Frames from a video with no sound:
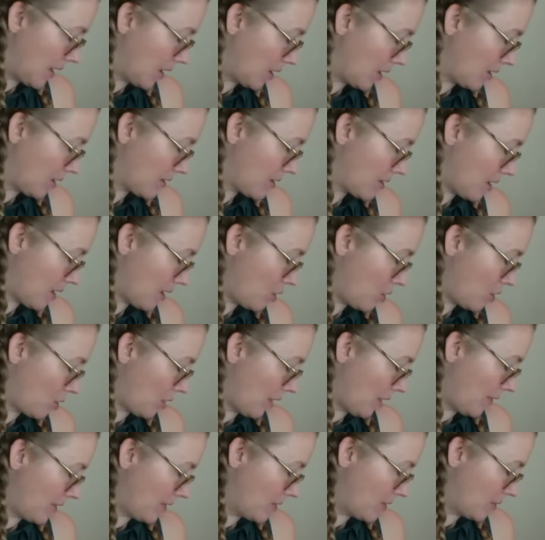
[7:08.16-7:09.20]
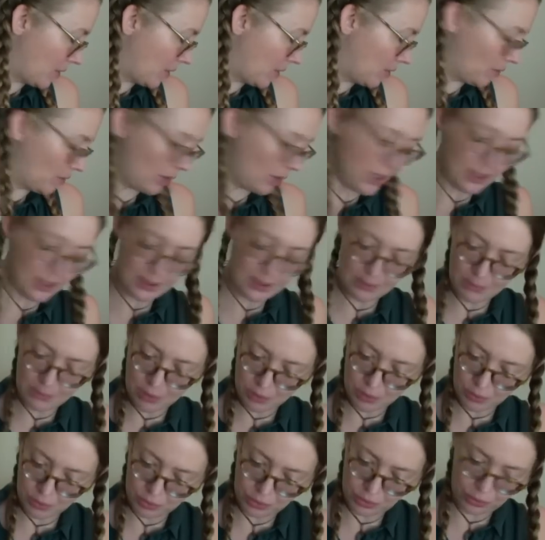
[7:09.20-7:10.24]
that shadow love is what you need the
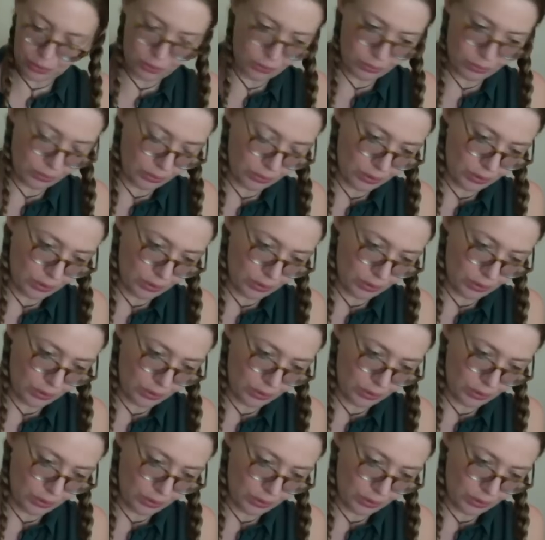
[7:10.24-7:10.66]
most.